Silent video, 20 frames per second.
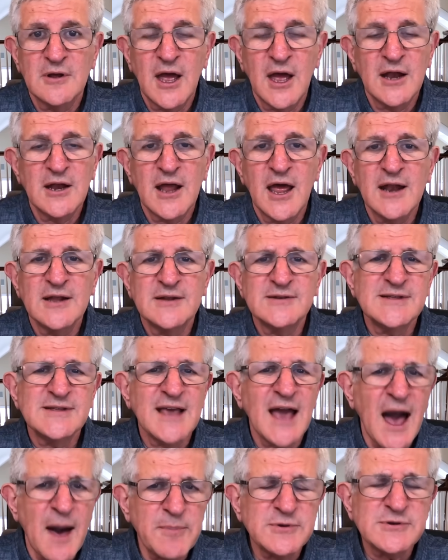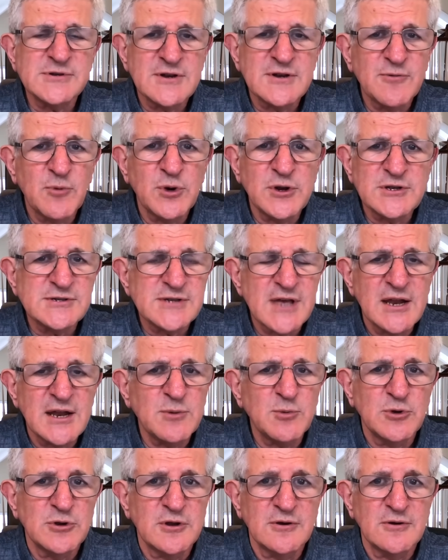and, and it's the opposite of what he said
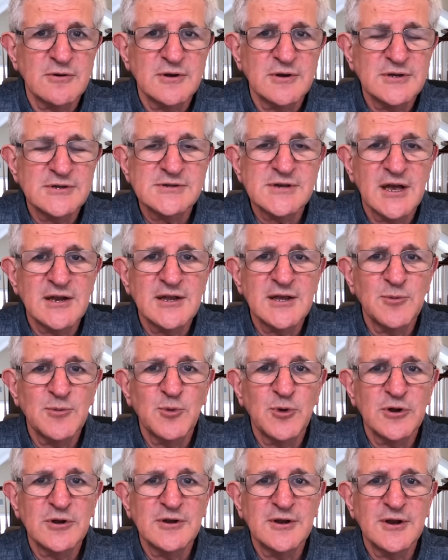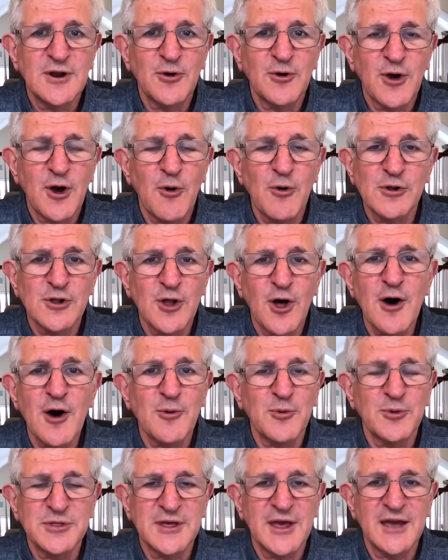he would do. He said he would, you know, go
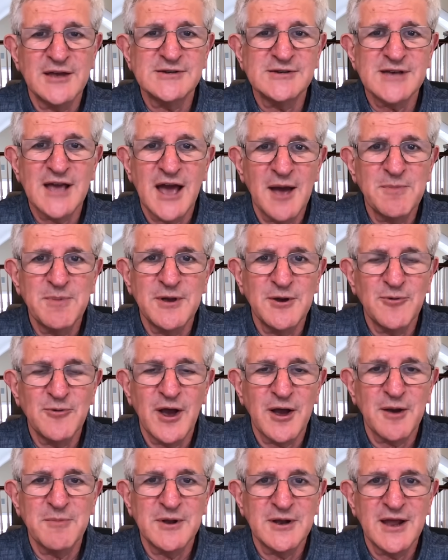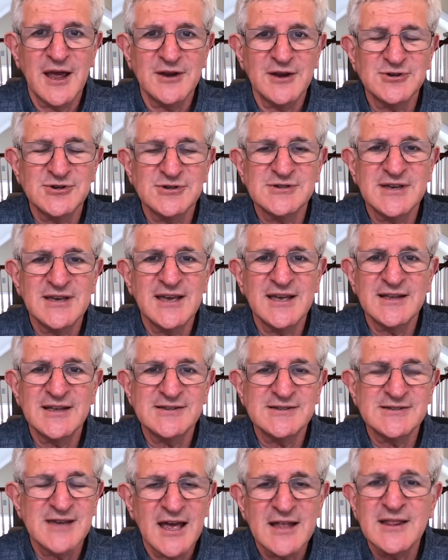along with the ACIP recommendations. He
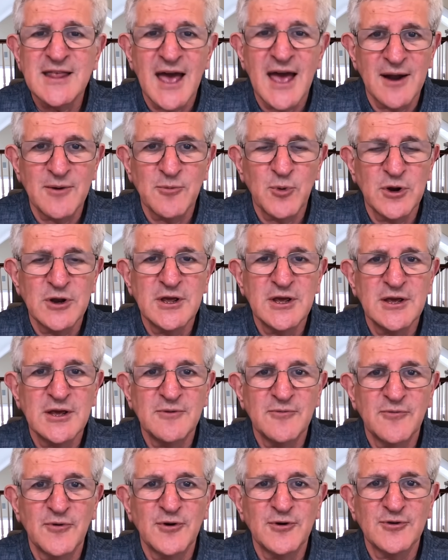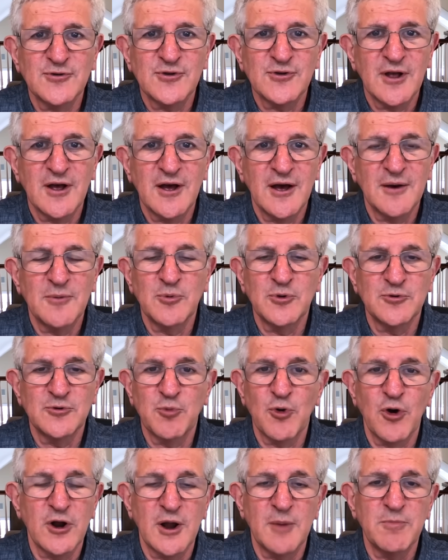had said that when he first uh, was
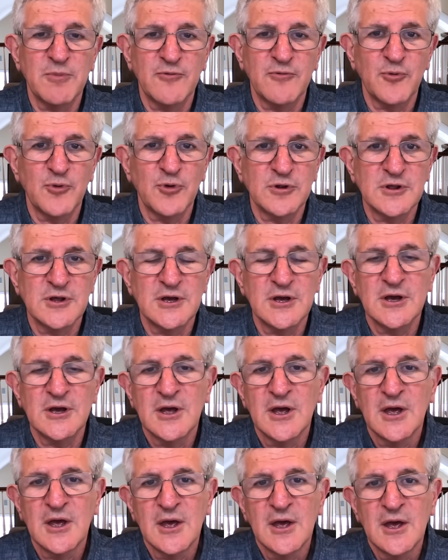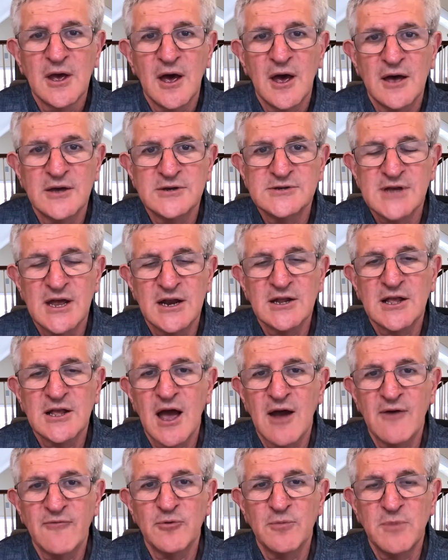brought up before the uh, Senate
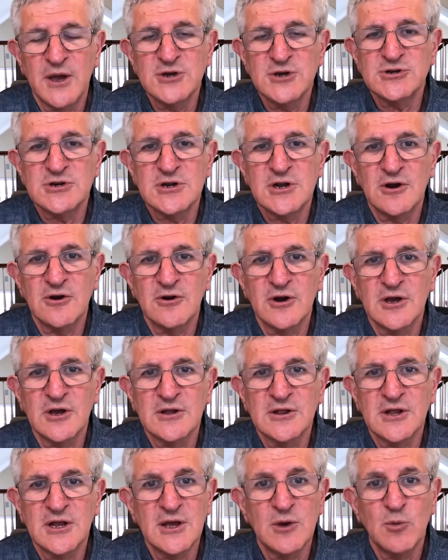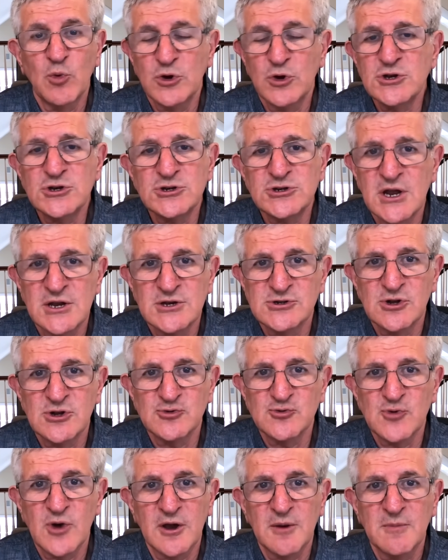confirmation hearing that he wouldn't change
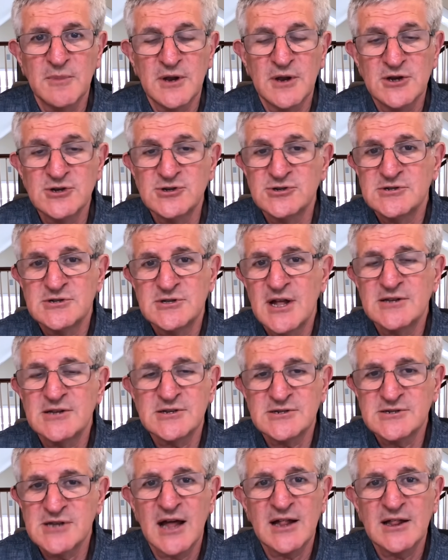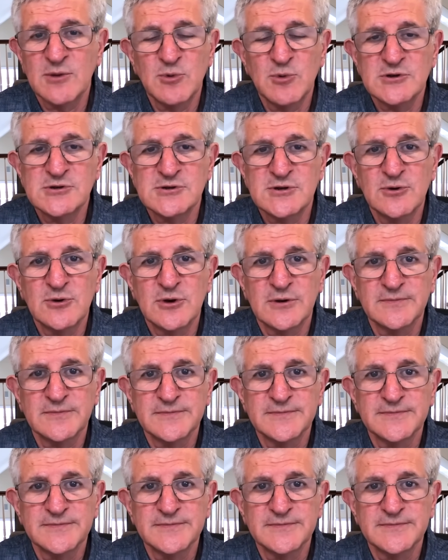those recommendations. And that's exactly what he's doing.